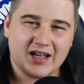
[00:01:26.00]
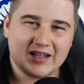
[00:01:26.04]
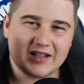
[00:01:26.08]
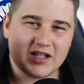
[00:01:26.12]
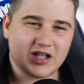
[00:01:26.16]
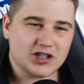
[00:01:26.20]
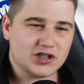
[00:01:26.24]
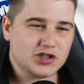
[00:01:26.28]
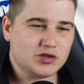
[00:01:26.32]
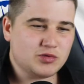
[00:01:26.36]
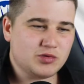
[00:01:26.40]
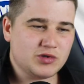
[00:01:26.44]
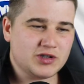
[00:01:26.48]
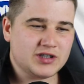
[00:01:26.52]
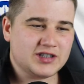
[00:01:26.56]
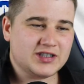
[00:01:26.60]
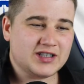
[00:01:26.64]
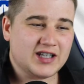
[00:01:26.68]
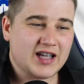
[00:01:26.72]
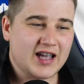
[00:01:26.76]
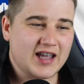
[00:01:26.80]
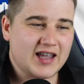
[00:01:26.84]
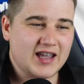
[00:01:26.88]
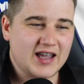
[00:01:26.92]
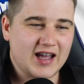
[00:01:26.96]
Now, I just want to
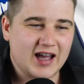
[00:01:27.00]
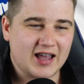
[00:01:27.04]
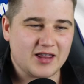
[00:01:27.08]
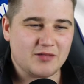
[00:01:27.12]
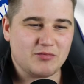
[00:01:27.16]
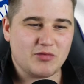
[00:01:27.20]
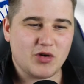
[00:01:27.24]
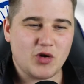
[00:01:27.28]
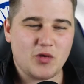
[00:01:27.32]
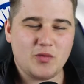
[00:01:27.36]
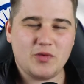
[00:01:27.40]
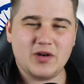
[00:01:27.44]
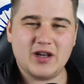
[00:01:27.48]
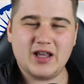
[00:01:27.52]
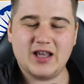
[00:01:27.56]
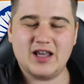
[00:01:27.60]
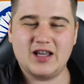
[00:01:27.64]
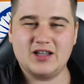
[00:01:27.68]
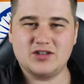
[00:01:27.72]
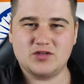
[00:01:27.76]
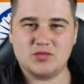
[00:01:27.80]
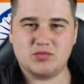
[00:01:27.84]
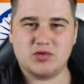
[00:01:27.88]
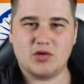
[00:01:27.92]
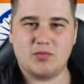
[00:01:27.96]
say, at the moment, it
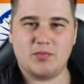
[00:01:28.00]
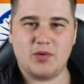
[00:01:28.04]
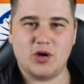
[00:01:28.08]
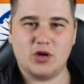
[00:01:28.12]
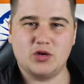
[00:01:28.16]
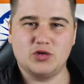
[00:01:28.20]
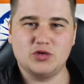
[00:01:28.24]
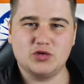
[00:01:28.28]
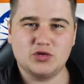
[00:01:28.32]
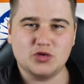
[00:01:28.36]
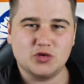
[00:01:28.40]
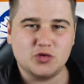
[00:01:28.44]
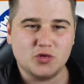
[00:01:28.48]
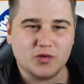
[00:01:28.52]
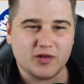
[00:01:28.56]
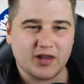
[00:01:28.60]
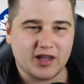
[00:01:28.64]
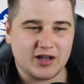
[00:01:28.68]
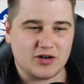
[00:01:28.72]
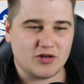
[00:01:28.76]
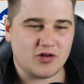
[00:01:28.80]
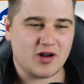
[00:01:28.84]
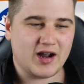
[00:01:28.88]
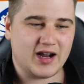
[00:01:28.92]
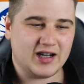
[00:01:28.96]
is a proposal.
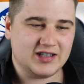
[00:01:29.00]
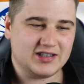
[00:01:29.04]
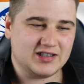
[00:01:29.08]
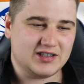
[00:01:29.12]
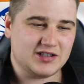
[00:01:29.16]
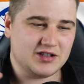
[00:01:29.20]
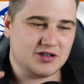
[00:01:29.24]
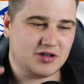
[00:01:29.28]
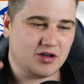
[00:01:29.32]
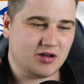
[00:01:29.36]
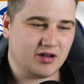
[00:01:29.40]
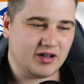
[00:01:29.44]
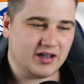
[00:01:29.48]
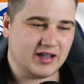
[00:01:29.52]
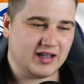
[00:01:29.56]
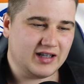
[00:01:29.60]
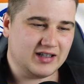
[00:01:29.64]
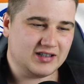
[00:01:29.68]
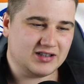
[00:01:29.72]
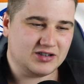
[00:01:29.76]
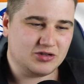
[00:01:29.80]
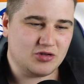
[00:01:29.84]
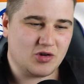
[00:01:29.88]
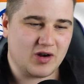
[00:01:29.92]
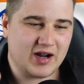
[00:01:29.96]
They're not actually good.
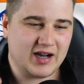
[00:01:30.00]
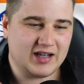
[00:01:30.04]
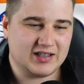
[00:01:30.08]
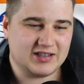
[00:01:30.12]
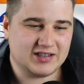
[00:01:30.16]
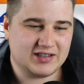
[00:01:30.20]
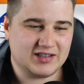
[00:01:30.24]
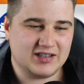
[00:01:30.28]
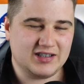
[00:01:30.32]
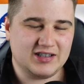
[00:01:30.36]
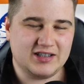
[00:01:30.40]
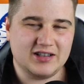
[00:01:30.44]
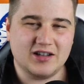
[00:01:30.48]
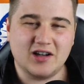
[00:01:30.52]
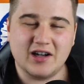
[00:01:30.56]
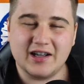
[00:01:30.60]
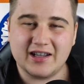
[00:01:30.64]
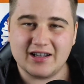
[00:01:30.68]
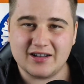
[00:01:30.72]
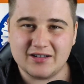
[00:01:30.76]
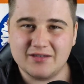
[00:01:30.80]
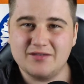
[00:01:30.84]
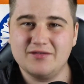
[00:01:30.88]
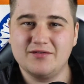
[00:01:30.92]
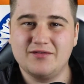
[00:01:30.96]
It's not actually
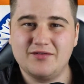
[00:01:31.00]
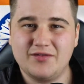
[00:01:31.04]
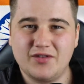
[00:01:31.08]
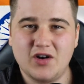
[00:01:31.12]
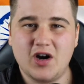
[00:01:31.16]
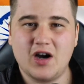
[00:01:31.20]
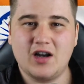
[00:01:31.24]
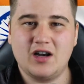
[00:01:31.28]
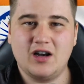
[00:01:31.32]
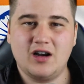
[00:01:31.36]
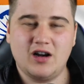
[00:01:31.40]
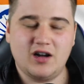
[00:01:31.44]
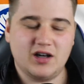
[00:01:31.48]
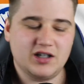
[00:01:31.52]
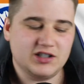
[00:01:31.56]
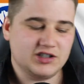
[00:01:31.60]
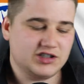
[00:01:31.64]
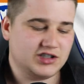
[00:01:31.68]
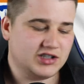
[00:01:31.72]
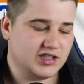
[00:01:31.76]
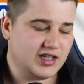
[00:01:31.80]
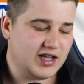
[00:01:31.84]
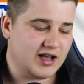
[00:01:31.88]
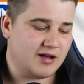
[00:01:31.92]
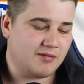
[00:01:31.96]
like
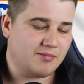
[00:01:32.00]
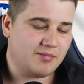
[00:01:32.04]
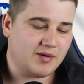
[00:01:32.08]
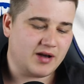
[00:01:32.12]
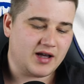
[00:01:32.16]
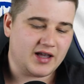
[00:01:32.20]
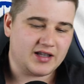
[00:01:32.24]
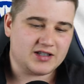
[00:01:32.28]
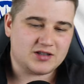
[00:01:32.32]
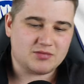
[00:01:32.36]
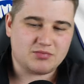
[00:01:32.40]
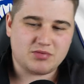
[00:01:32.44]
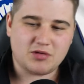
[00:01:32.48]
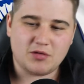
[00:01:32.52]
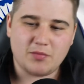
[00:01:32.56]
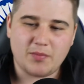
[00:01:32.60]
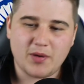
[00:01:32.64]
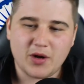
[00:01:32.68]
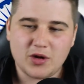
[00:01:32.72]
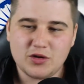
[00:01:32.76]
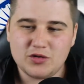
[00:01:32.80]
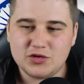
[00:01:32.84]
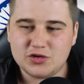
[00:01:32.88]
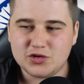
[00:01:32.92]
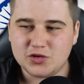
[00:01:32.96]
finalized yet, but it's a
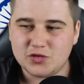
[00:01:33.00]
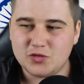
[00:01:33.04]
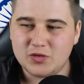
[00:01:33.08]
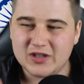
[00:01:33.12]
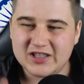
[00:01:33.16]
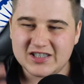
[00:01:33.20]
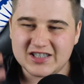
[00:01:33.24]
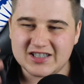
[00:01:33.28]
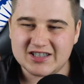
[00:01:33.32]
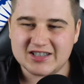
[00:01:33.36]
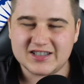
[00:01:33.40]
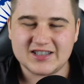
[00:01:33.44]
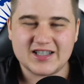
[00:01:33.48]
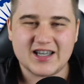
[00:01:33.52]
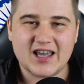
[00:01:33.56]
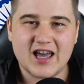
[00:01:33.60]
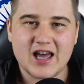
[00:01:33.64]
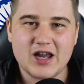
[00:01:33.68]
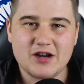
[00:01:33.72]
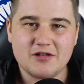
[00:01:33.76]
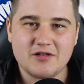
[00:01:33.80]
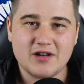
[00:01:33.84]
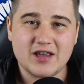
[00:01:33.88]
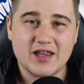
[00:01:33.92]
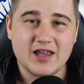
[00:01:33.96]
proposal which is
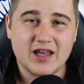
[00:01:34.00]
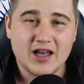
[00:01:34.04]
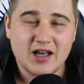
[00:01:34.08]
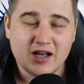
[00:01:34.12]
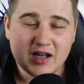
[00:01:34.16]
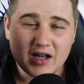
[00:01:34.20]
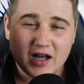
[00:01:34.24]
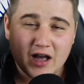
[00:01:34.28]
scary